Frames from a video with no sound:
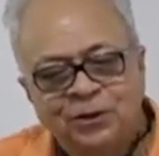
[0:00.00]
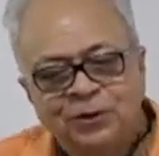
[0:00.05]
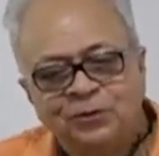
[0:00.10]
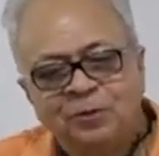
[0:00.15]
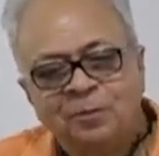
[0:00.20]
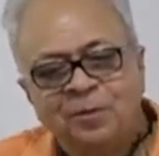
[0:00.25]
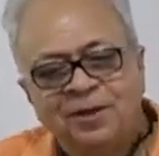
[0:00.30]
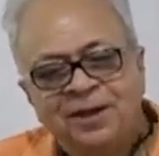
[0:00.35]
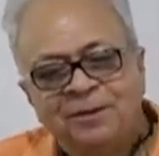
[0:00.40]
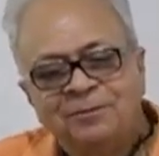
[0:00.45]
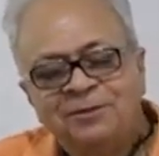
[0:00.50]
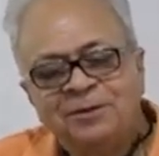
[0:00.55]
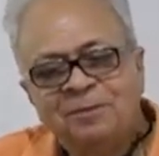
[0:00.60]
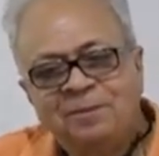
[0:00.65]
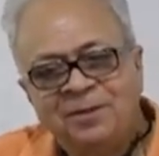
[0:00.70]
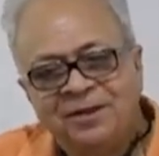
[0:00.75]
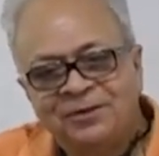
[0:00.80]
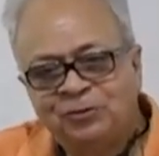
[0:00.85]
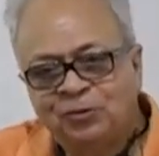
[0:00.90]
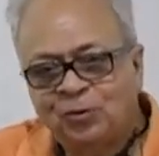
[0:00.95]
So perhaps the
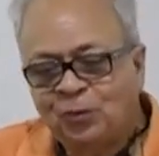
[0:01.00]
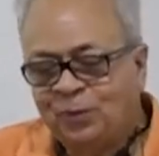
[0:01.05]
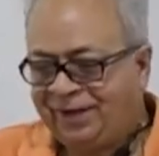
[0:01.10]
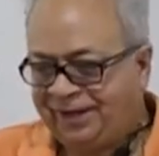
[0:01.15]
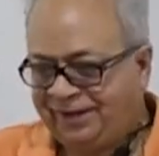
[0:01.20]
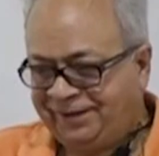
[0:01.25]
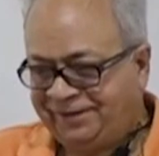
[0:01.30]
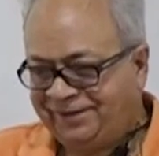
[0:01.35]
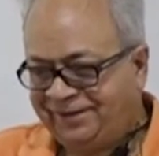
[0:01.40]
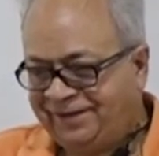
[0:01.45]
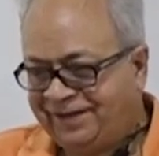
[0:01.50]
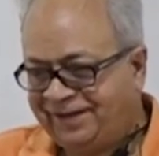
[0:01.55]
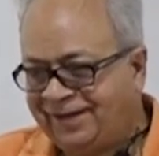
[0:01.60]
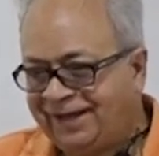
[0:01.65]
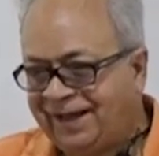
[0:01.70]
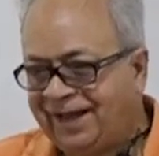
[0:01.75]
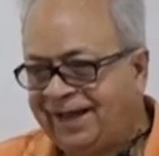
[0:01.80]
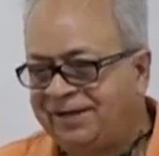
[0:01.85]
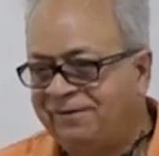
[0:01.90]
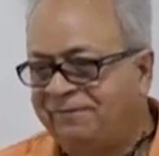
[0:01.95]
best way, and
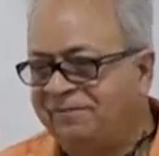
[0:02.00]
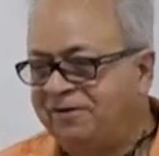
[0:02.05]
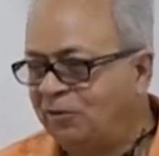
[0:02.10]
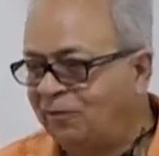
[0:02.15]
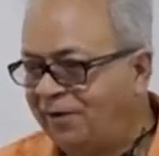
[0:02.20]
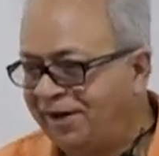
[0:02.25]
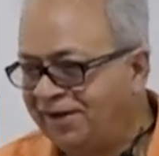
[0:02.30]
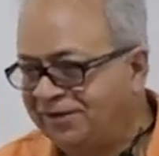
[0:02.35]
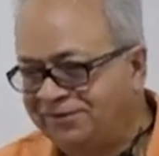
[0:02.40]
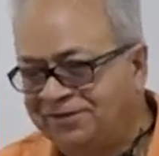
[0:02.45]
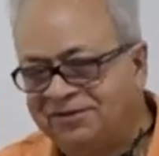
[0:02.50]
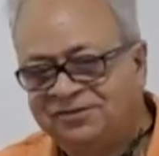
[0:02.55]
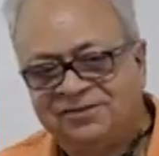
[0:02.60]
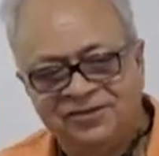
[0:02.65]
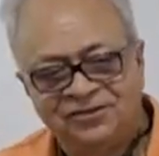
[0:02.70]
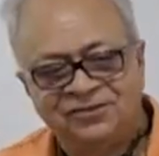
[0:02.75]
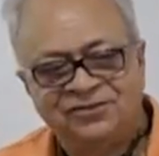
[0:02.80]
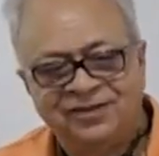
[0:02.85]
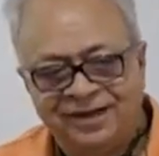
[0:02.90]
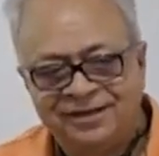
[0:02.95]
I have devised this
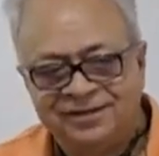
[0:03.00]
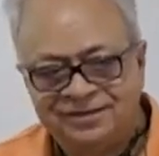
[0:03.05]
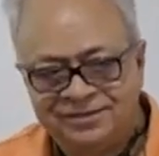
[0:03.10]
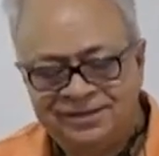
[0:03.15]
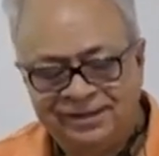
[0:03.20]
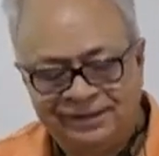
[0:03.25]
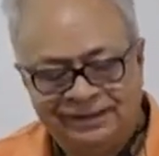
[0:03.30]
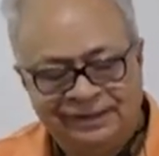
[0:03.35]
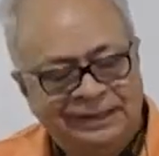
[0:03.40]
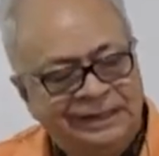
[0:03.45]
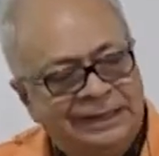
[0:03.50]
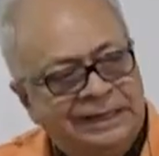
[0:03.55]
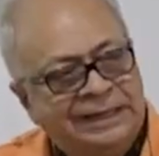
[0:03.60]
strategy,